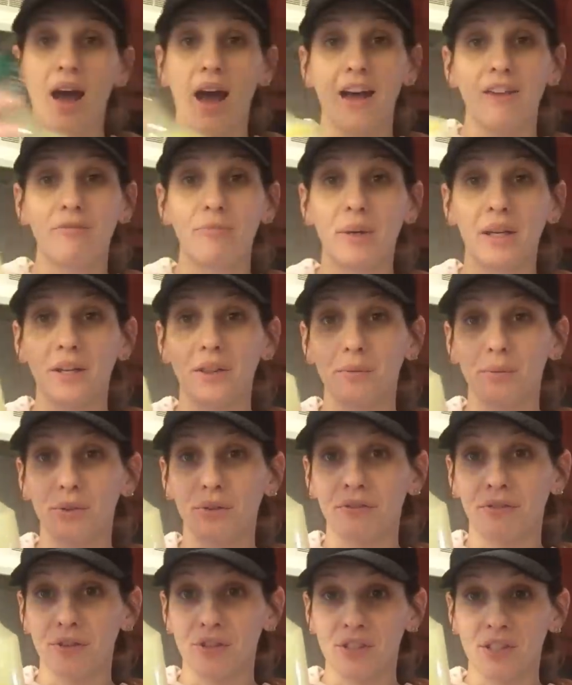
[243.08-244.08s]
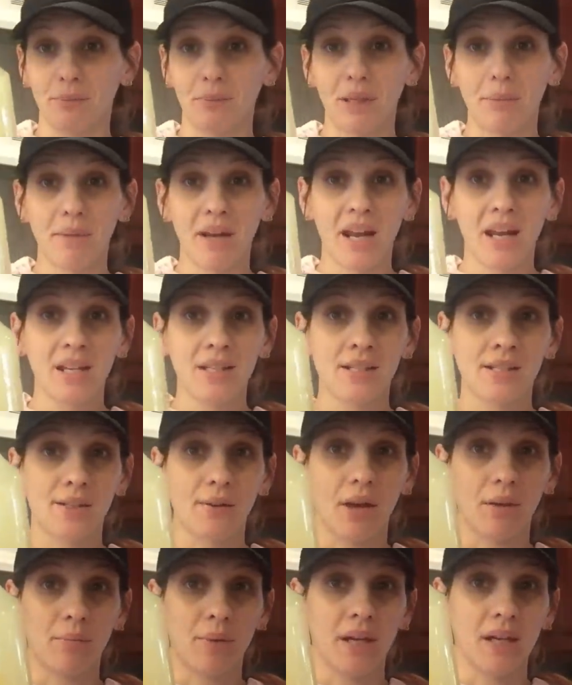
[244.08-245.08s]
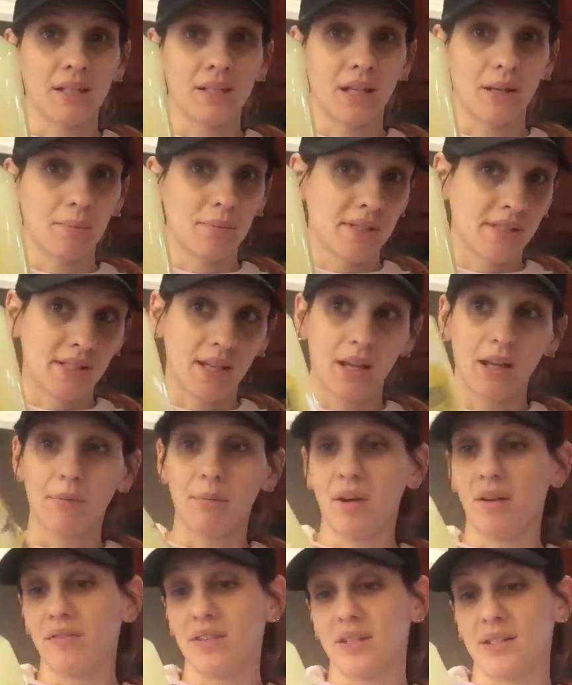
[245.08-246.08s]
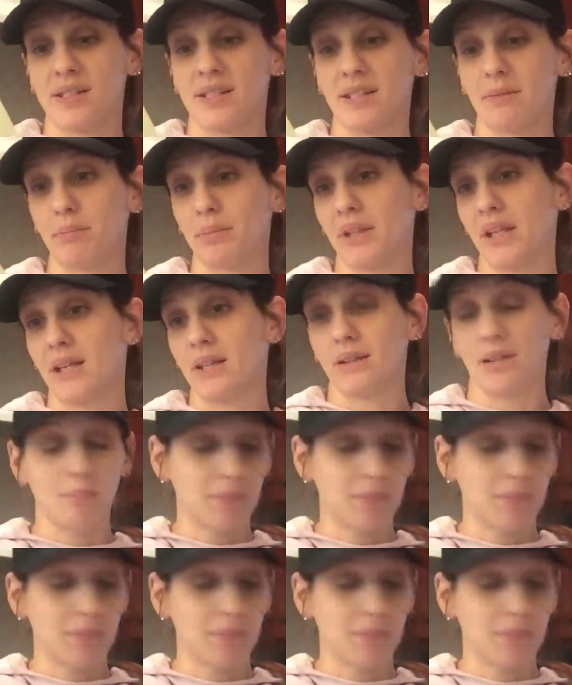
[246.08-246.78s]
I have been in the mood for some lemonade, so I picked up some of this Simply